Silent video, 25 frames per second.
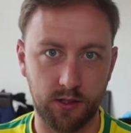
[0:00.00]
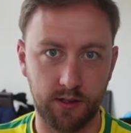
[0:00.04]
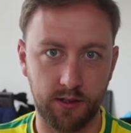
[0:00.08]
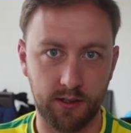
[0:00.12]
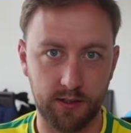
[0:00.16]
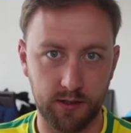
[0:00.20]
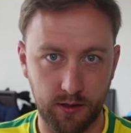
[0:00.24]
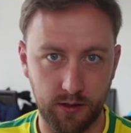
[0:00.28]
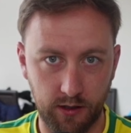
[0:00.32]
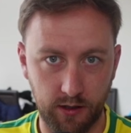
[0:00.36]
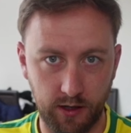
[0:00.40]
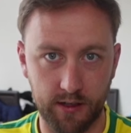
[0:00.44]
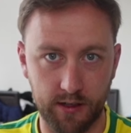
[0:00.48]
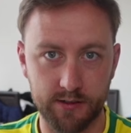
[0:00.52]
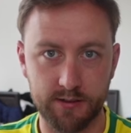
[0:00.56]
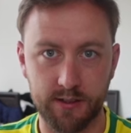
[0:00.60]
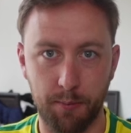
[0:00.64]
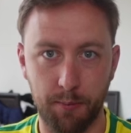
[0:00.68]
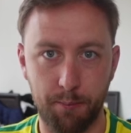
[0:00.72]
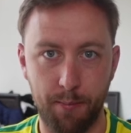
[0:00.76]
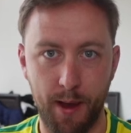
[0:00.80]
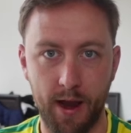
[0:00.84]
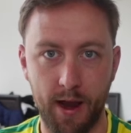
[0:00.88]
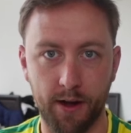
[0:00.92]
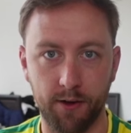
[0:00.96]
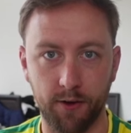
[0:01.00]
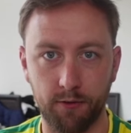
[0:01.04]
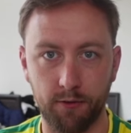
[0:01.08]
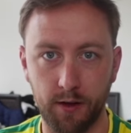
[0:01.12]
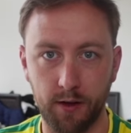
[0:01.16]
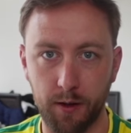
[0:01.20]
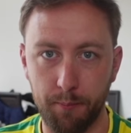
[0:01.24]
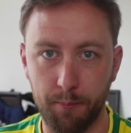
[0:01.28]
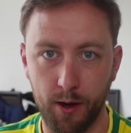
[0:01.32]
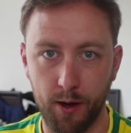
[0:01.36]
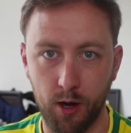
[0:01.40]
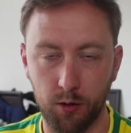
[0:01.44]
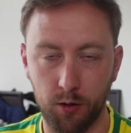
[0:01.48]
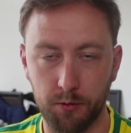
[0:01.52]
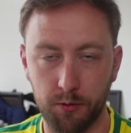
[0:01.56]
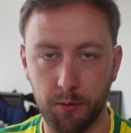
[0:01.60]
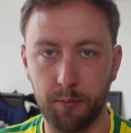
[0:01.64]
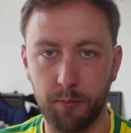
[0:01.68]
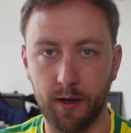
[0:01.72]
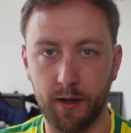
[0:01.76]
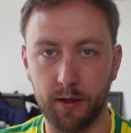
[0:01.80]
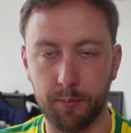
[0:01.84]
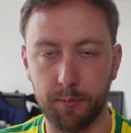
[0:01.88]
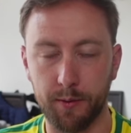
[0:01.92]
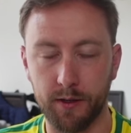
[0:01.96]
He has that pedigree about him. He
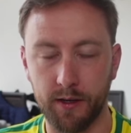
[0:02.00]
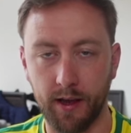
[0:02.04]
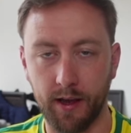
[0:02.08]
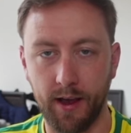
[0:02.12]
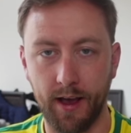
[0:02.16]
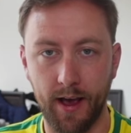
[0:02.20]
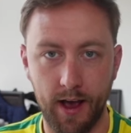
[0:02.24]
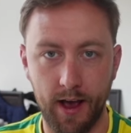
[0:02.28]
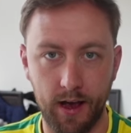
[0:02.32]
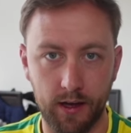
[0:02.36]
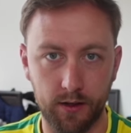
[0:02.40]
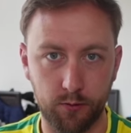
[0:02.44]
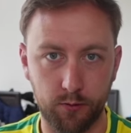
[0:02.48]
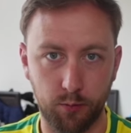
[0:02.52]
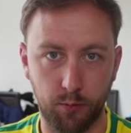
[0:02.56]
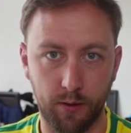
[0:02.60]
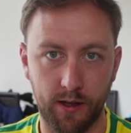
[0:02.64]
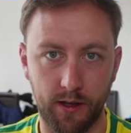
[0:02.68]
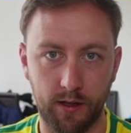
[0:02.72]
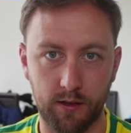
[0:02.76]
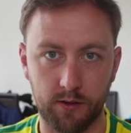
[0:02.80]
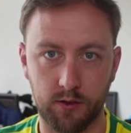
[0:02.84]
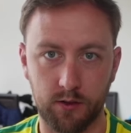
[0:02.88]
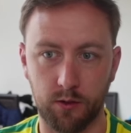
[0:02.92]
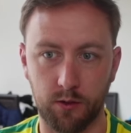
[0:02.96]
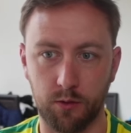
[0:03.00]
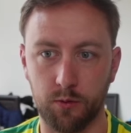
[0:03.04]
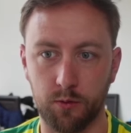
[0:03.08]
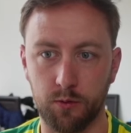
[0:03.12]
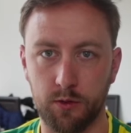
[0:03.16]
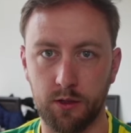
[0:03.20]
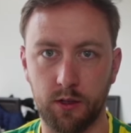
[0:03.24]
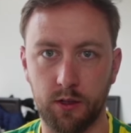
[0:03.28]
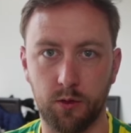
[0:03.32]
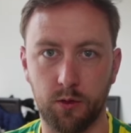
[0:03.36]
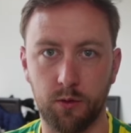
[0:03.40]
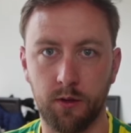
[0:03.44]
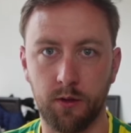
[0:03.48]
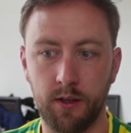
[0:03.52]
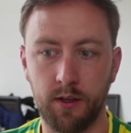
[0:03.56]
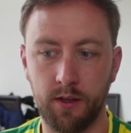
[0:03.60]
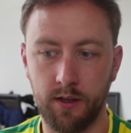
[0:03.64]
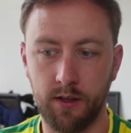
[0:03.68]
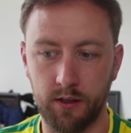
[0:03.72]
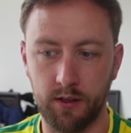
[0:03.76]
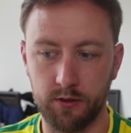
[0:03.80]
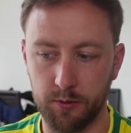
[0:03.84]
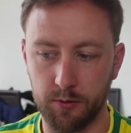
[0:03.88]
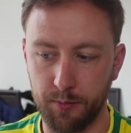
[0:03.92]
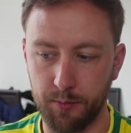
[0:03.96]
played a bit of Ga as well. So, you know,
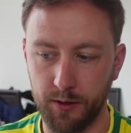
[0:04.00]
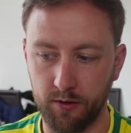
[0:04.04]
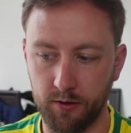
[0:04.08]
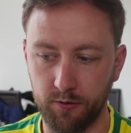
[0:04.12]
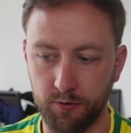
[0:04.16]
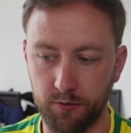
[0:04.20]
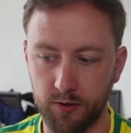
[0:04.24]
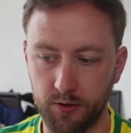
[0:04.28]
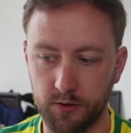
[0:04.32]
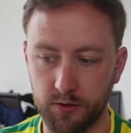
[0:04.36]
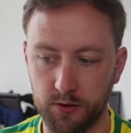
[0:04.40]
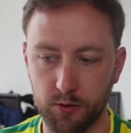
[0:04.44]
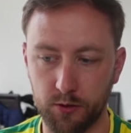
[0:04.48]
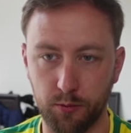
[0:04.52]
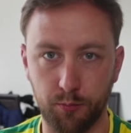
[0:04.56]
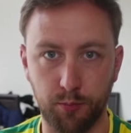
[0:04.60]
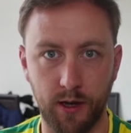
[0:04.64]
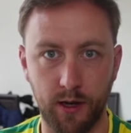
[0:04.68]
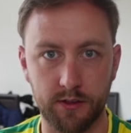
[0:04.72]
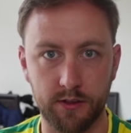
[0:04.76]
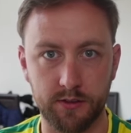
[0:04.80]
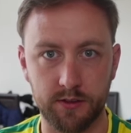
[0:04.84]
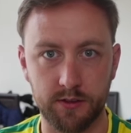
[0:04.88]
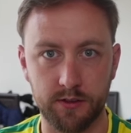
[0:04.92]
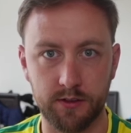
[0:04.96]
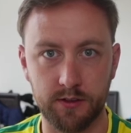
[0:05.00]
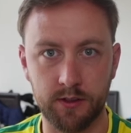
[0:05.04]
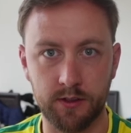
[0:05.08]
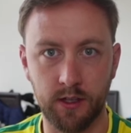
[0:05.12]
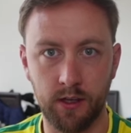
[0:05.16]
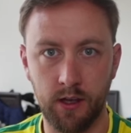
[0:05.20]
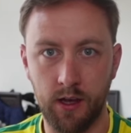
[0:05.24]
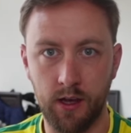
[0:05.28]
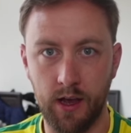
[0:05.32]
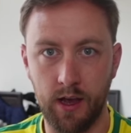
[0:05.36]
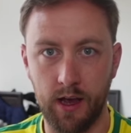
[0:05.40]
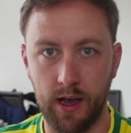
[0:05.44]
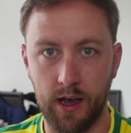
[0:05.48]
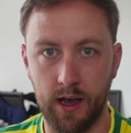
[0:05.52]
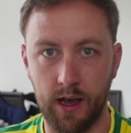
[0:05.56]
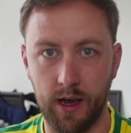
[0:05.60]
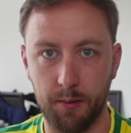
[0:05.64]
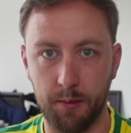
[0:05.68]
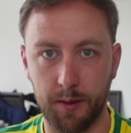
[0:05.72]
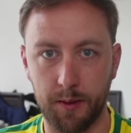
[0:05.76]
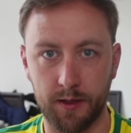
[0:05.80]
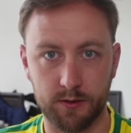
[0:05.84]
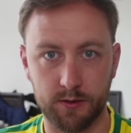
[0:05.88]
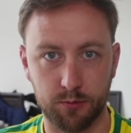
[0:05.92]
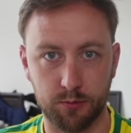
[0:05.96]
he's a big physical presence,
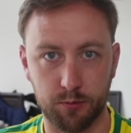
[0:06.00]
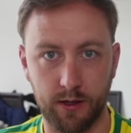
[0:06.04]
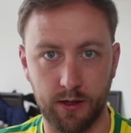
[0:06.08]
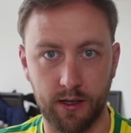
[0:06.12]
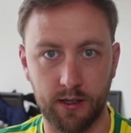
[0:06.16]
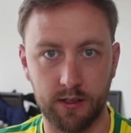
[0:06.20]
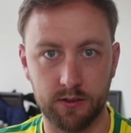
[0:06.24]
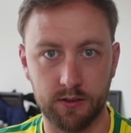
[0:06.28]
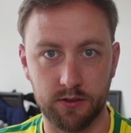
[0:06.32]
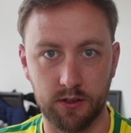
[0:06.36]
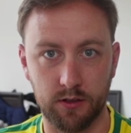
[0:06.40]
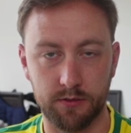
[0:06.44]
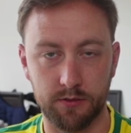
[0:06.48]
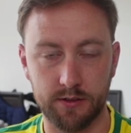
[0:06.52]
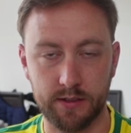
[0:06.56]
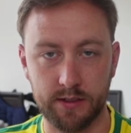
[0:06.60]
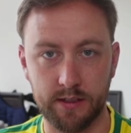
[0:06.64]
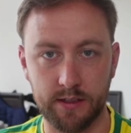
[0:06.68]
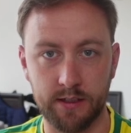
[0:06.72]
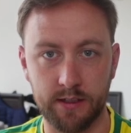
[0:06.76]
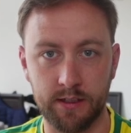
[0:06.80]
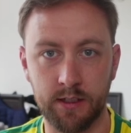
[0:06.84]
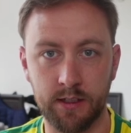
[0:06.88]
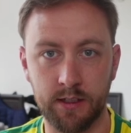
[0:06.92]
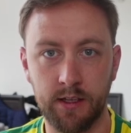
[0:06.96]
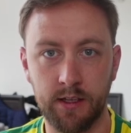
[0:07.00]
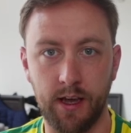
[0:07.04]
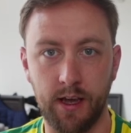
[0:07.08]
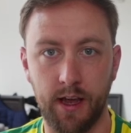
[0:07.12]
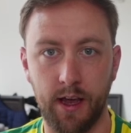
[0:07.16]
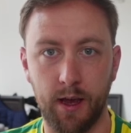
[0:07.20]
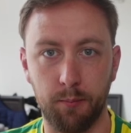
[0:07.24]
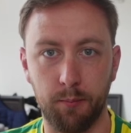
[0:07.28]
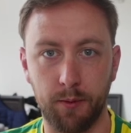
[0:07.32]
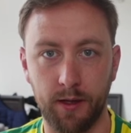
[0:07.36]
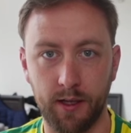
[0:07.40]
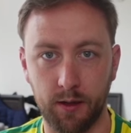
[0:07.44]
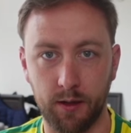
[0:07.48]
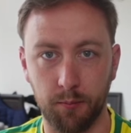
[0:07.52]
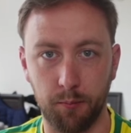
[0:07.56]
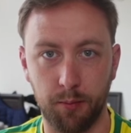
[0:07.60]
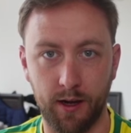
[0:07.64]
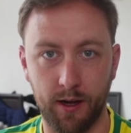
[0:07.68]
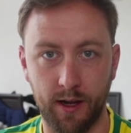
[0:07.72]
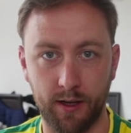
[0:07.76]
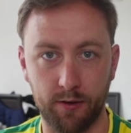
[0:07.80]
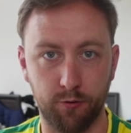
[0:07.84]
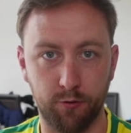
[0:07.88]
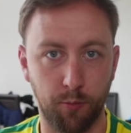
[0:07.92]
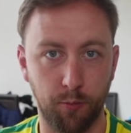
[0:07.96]
as well as obviously he can
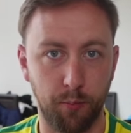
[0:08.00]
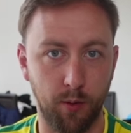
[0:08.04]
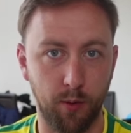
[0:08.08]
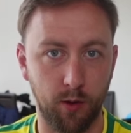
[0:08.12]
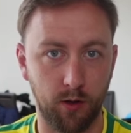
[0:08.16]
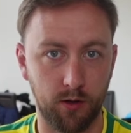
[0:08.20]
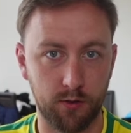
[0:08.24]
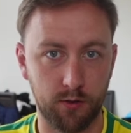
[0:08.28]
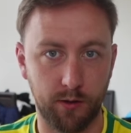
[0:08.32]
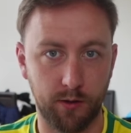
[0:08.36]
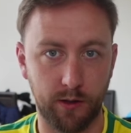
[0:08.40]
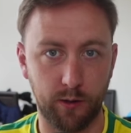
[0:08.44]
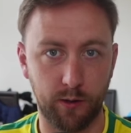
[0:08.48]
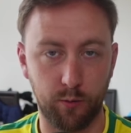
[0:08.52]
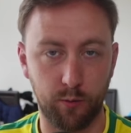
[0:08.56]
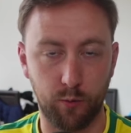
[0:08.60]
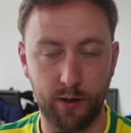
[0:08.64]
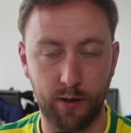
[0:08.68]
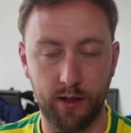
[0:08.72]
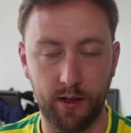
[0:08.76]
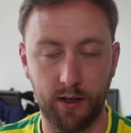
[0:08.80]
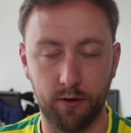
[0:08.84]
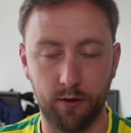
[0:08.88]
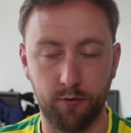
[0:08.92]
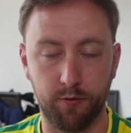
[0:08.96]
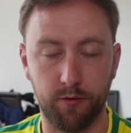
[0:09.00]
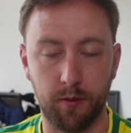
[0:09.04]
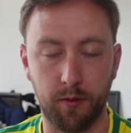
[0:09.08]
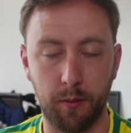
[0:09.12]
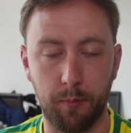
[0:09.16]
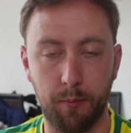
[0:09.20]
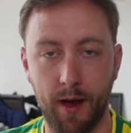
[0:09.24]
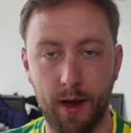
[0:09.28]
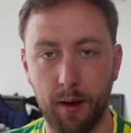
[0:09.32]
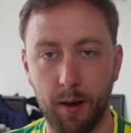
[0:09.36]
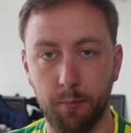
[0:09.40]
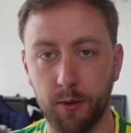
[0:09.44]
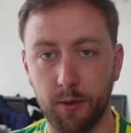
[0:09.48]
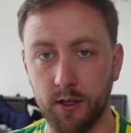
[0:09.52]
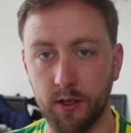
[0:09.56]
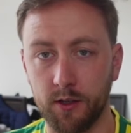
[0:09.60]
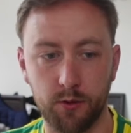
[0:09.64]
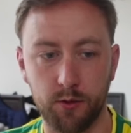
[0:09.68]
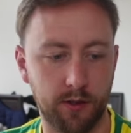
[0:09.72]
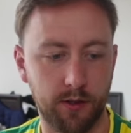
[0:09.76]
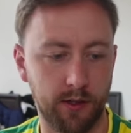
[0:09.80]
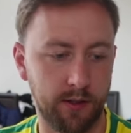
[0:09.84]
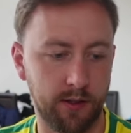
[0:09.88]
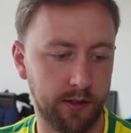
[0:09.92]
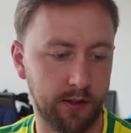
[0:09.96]
play football as well out from the back. But I do
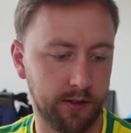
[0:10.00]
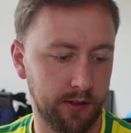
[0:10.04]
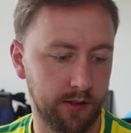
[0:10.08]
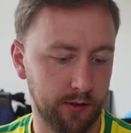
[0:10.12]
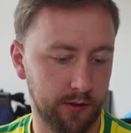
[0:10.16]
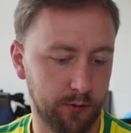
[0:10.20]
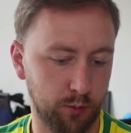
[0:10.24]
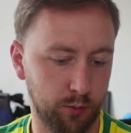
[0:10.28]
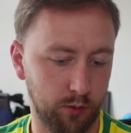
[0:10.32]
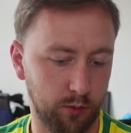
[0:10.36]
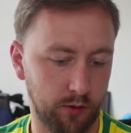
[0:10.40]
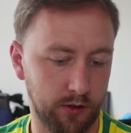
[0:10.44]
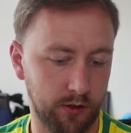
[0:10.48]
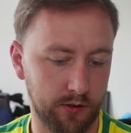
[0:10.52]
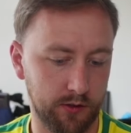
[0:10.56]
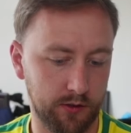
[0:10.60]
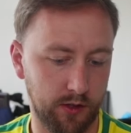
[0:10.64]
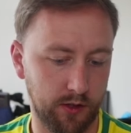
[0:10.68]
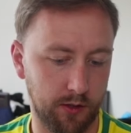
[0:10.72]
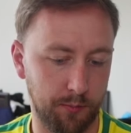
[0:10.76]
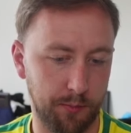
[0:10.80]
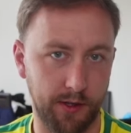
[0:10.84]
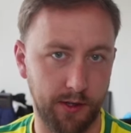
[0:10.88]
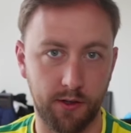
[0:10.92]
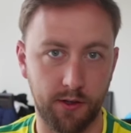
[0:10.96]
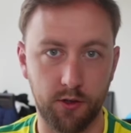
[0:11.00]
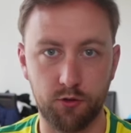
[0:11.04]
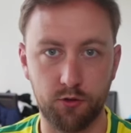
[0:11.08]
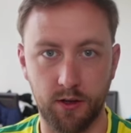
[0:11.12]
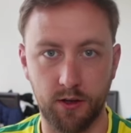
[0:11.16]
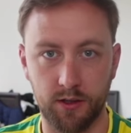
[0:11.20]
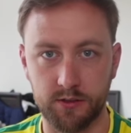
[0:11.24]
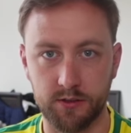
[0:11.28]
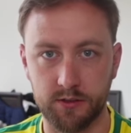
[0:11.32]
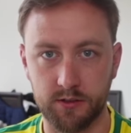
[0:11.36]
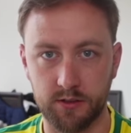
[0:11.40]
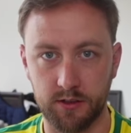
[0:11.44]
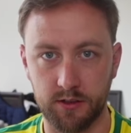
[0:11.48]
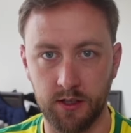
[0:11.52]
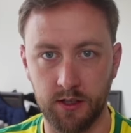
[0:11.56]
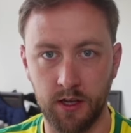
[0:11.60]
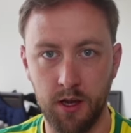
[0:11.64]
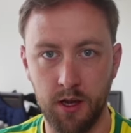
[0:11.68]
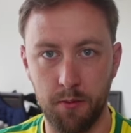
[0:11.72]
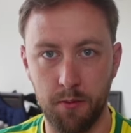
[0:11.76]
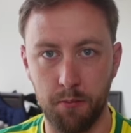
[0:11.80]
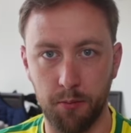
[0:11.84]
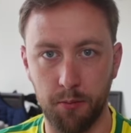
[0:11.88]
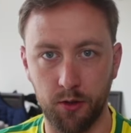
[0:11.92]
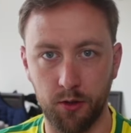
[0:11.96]
think that this one is going to be an interesting
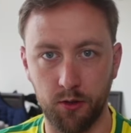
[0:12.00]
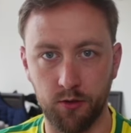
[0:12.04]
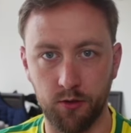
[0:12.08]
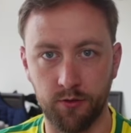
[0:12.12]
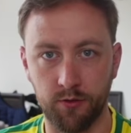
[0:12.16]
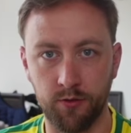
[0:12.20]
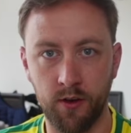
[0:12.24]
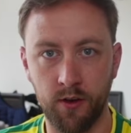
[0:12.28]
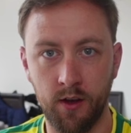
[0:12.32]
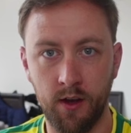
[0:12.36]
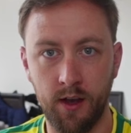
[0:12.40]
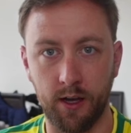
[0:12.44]
move.